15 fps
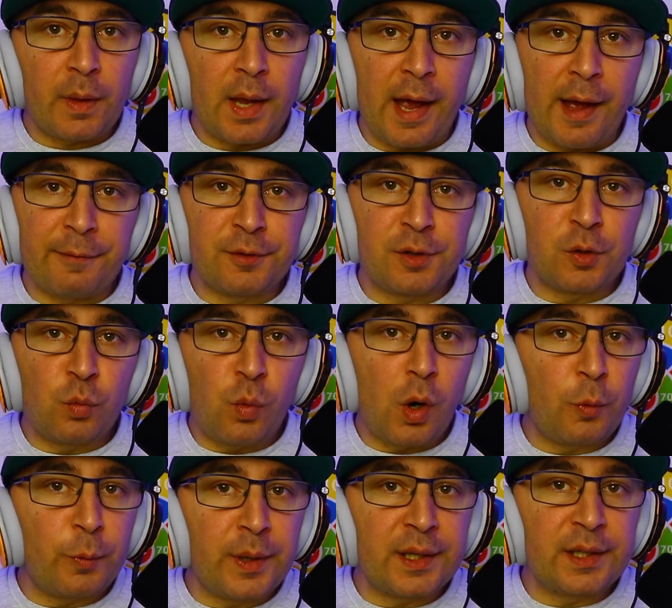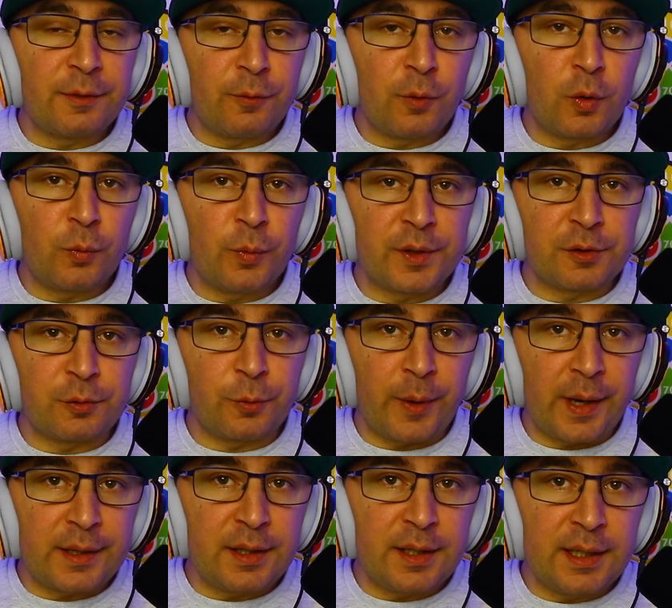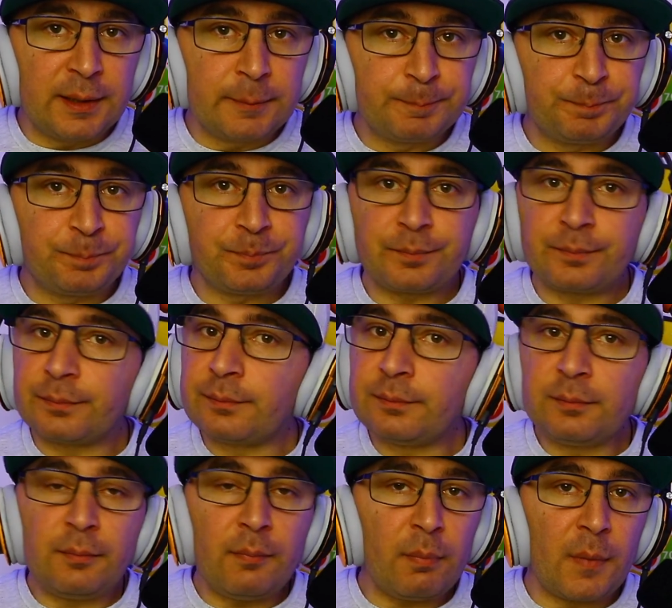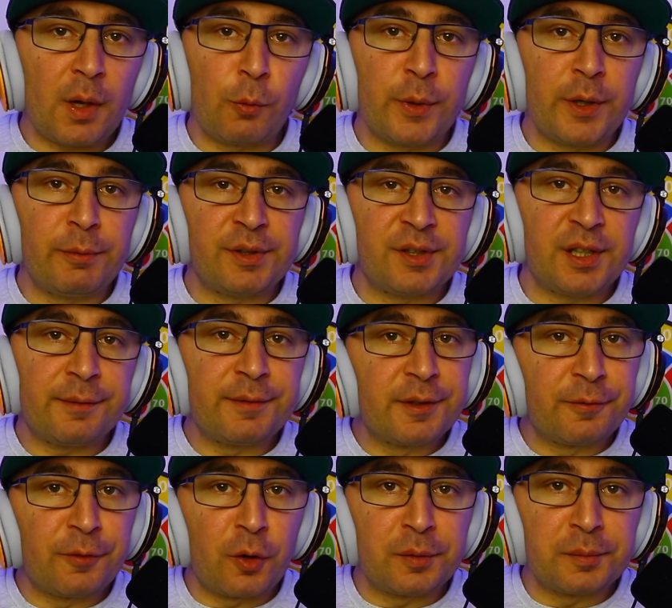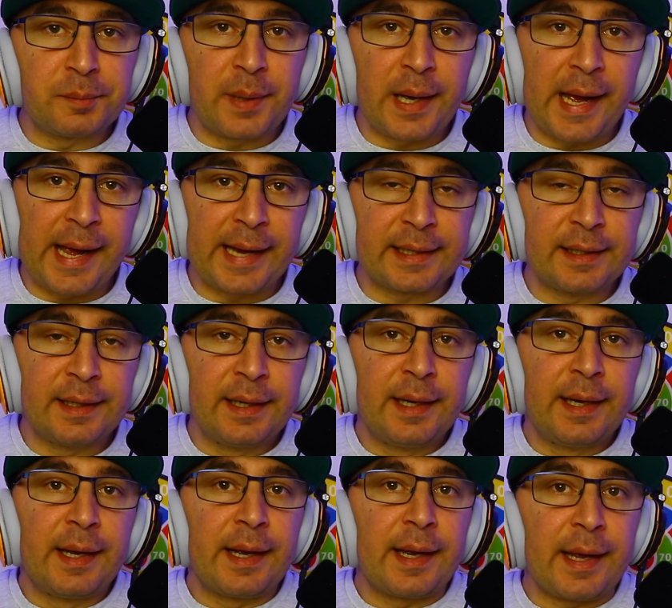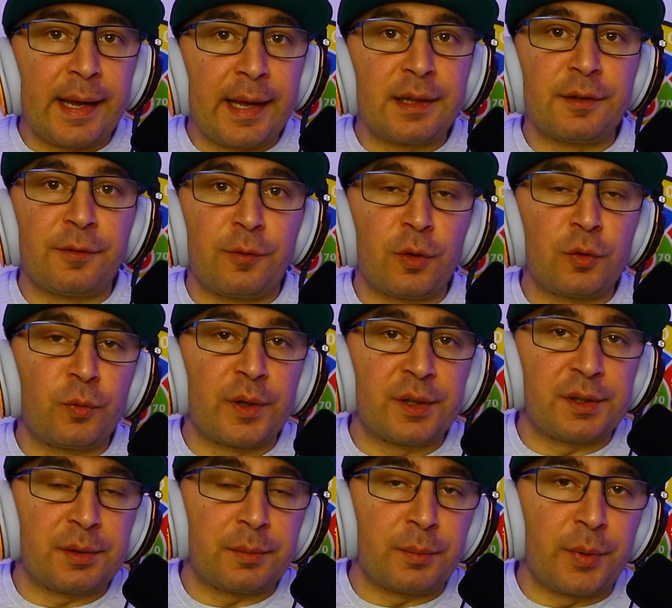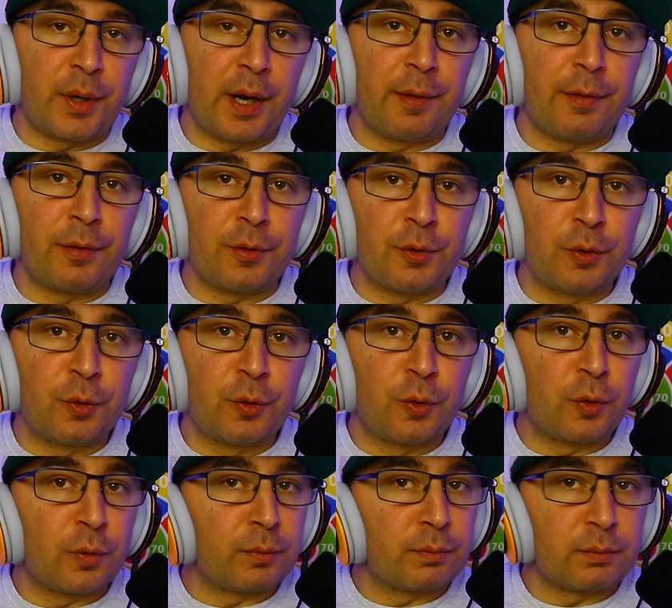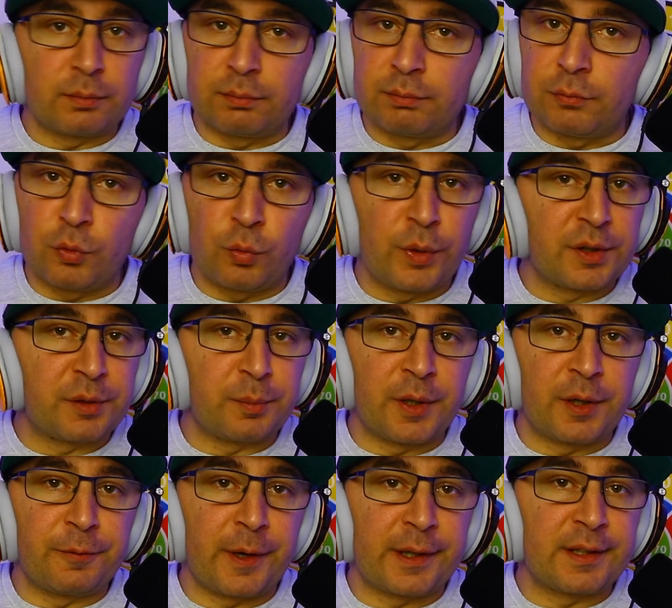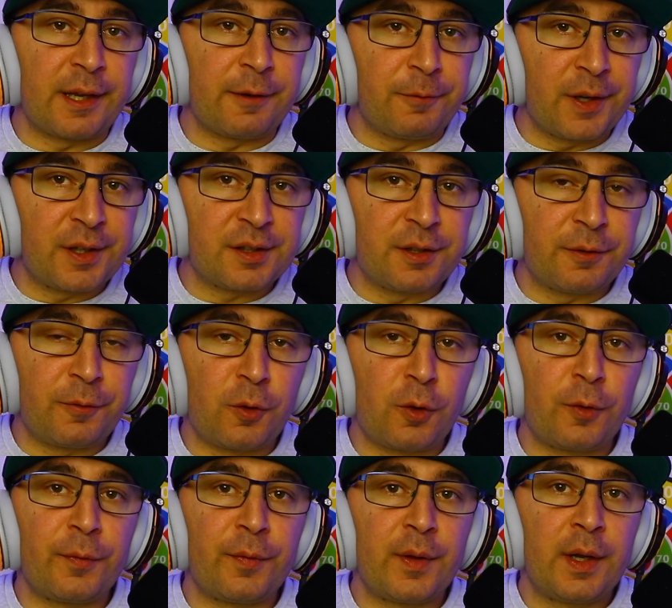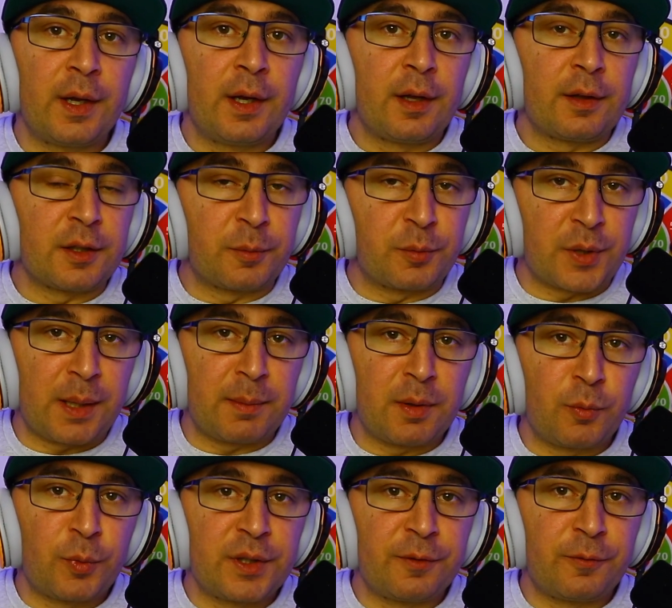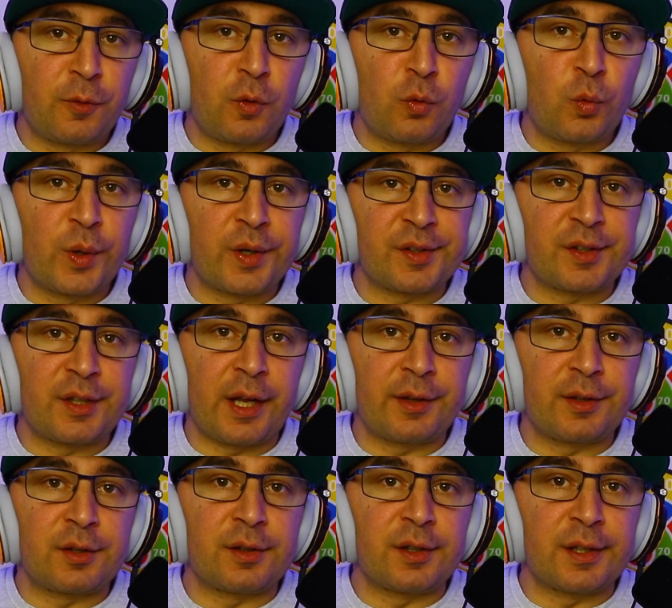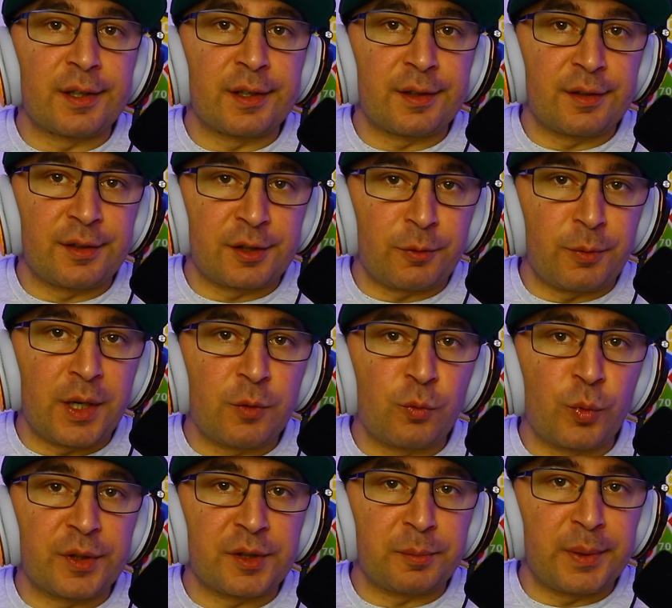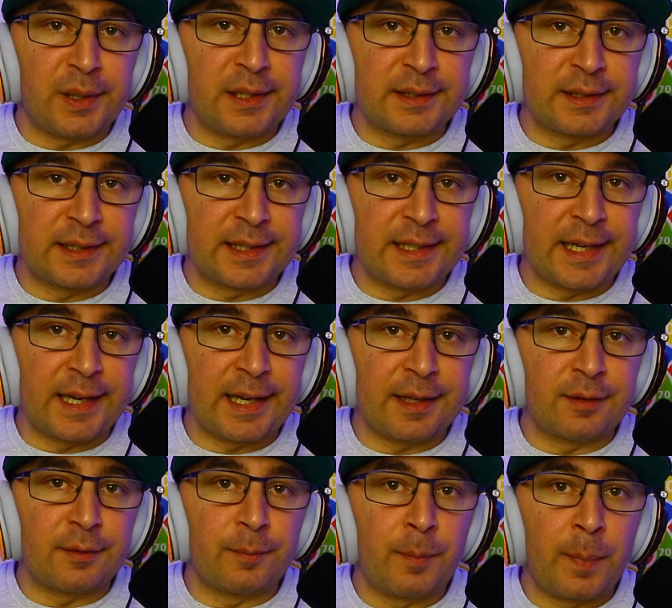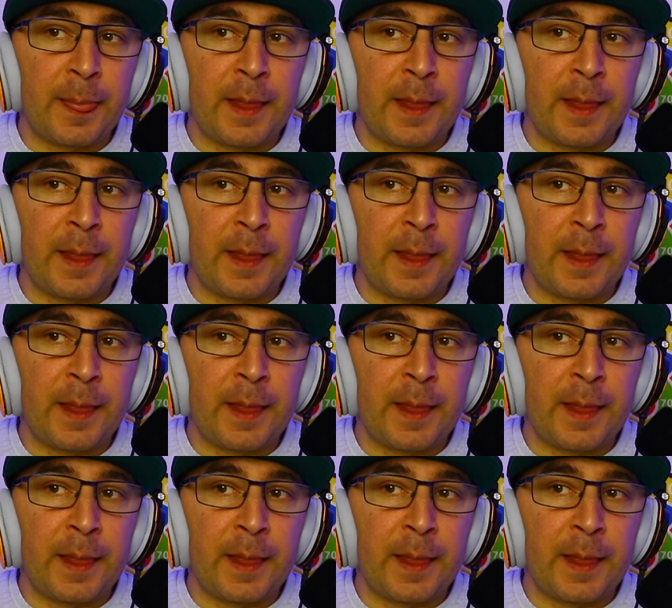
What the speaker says: After 1 week, the phone was ready. We received the phone back, and the phone was brand new, was perfect. They fixed the phone. The problem with the phone was that the screen was peeling again.